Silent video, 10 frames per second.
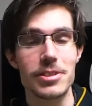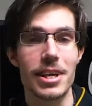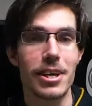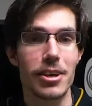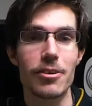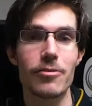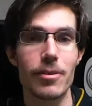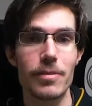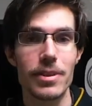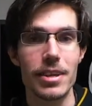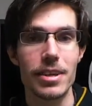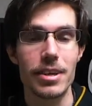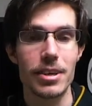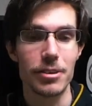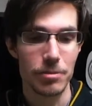signing off from the
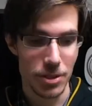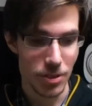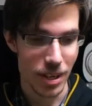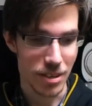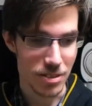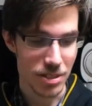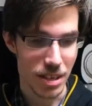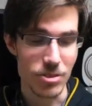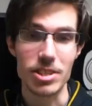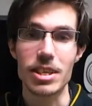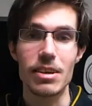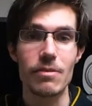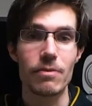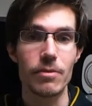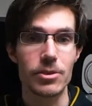uh, 2017
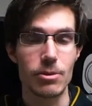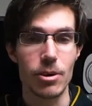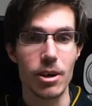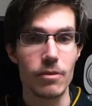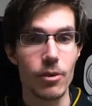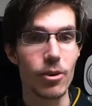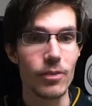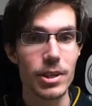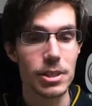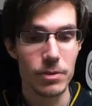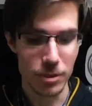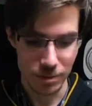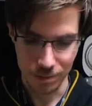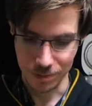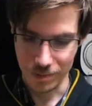Sawara Fall Festival
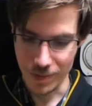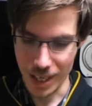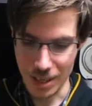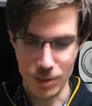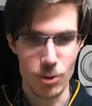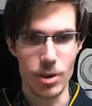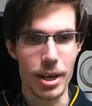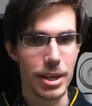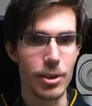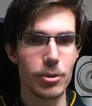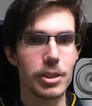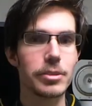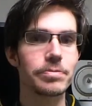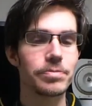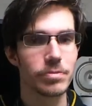and Unagi
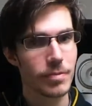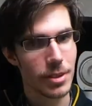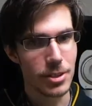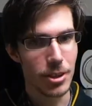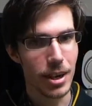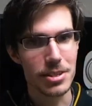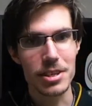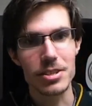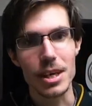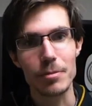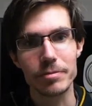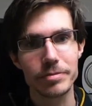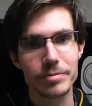Cola. See you guys next time.